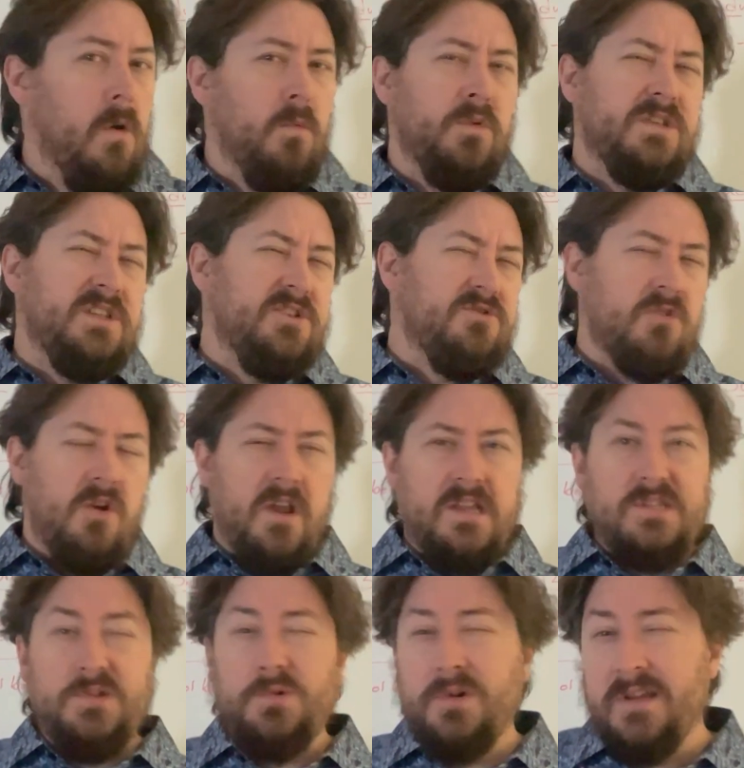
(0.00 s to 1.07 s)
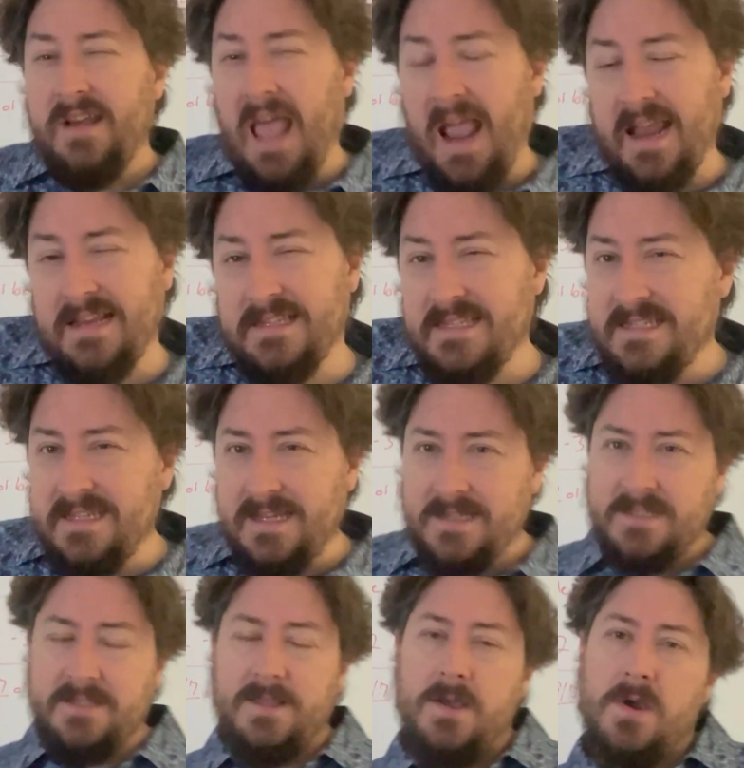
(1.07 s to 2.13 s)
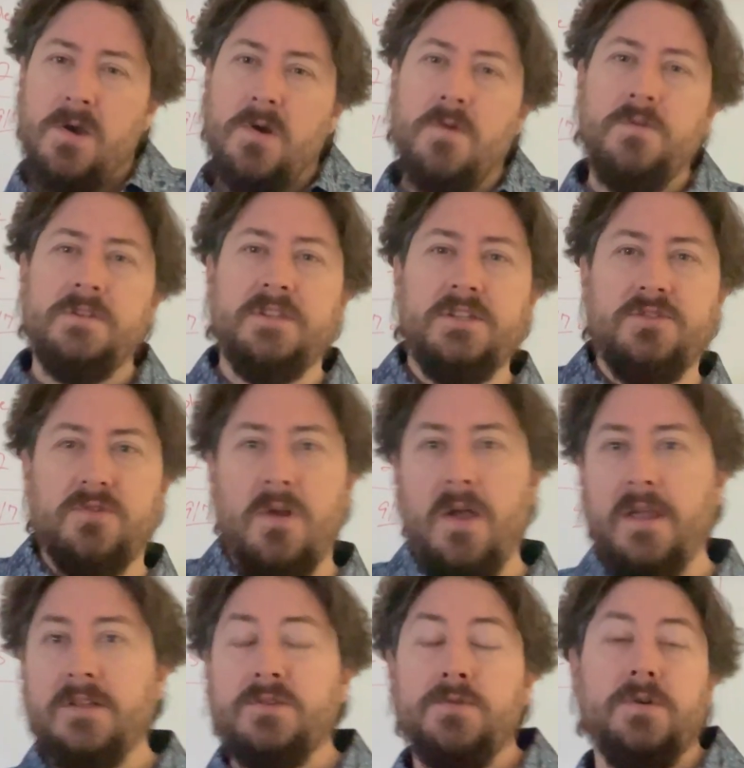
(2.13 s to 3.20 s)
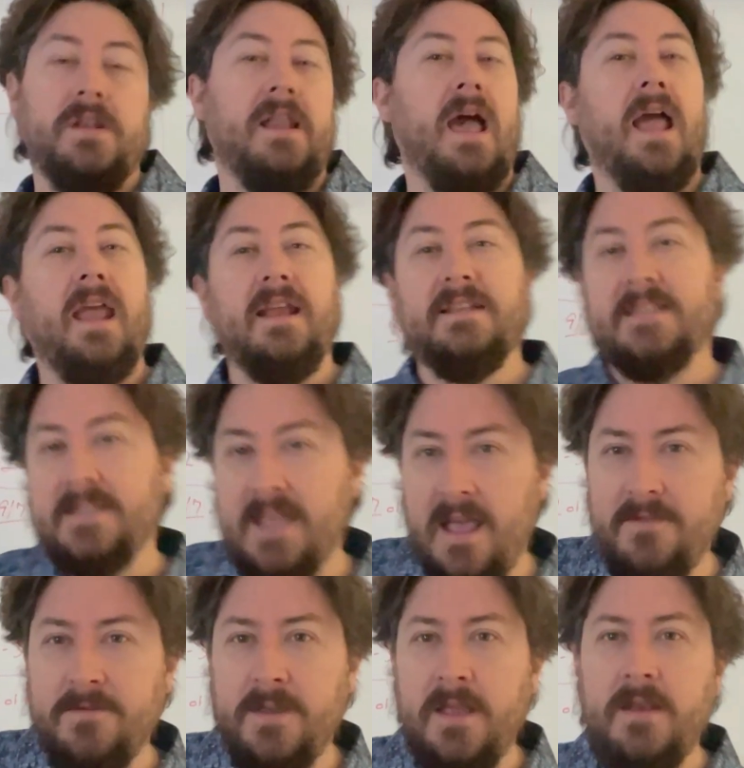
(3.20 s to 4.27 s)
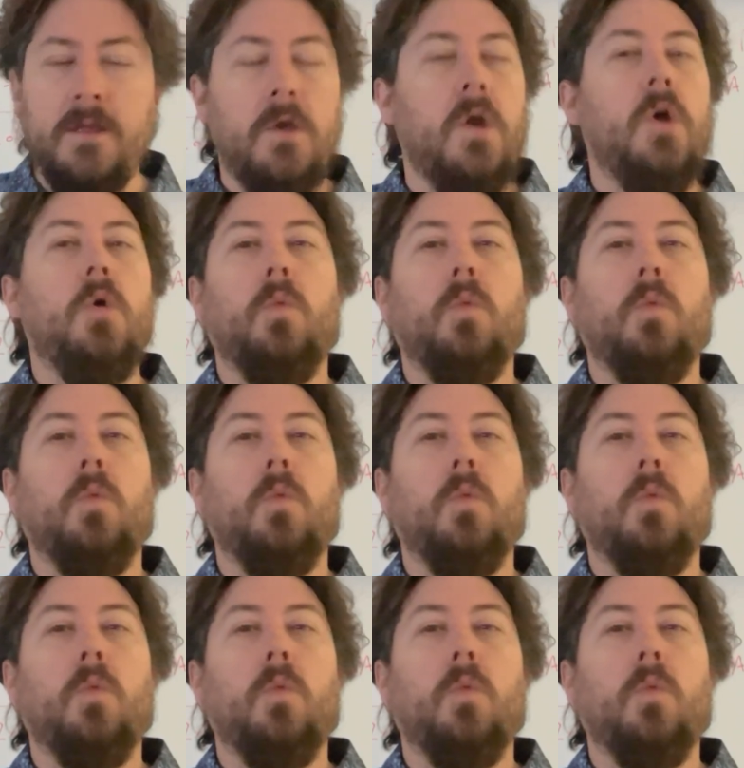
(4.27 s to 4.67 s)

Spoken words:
Was he drawing to a 9-6 low? Was he drawing to a 9-7?